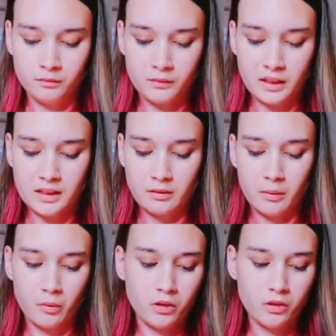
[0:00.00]
Except
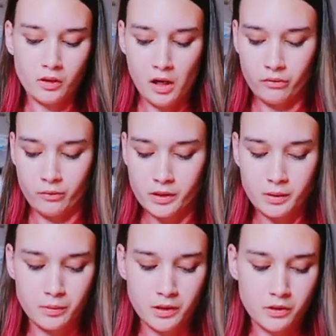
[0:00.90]
I'm only doing half the
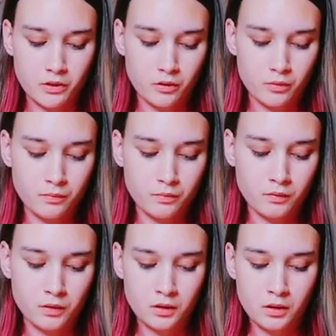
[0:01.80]
recipe, so
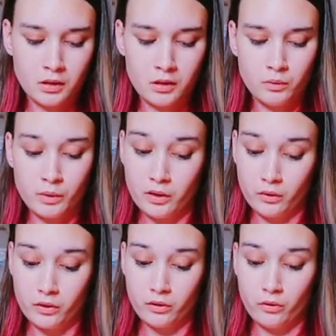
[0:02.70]
we're not
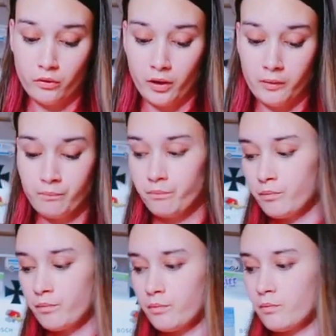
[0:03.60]
going to do 3.
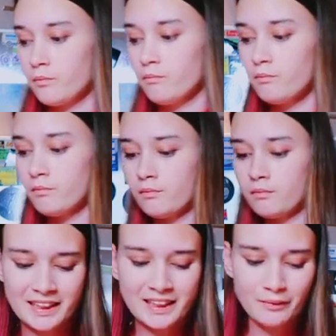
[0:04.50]

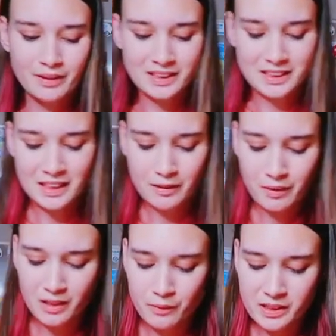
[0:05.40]
Tiny whisk. Now we're
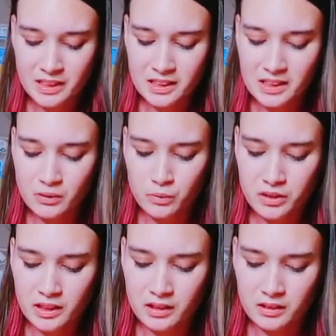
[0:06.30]
going to whisk this all
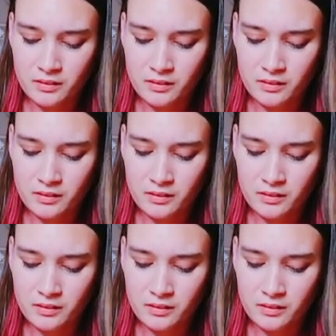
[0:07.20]
together.